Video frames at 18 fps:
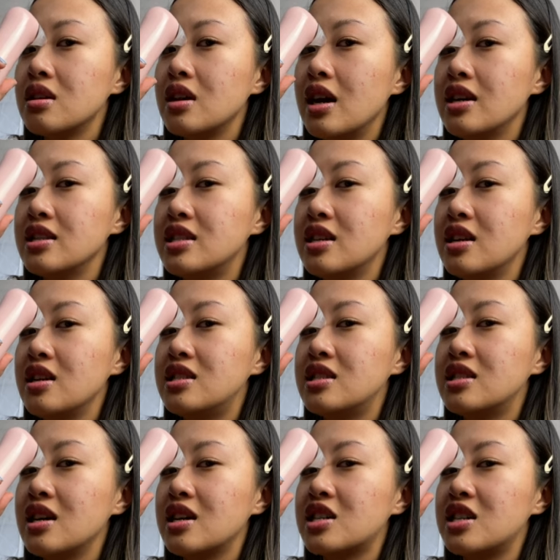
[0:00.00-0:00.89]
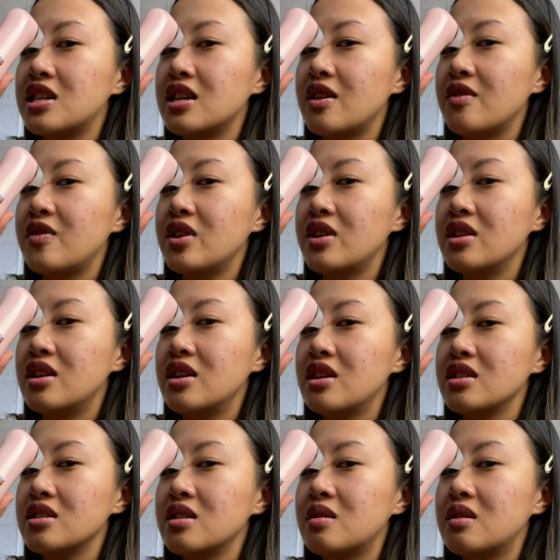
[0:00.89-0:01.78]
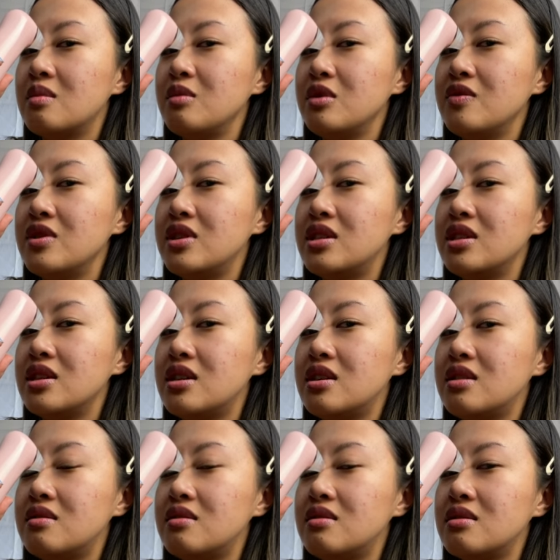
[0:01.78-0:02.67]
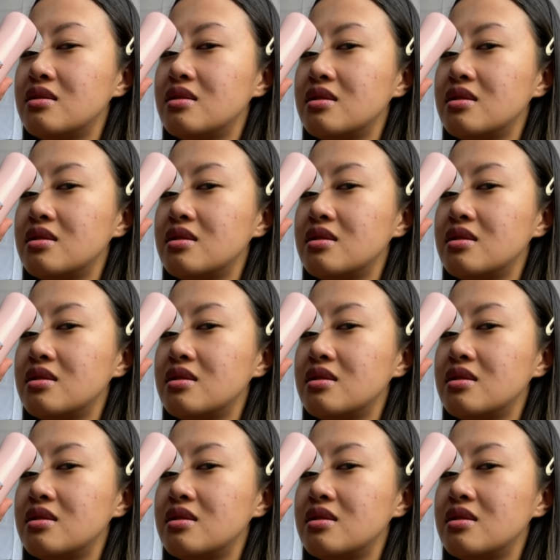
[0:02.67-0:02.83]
Okay, it's suctioning, I feel it. So I'm gonna move it down.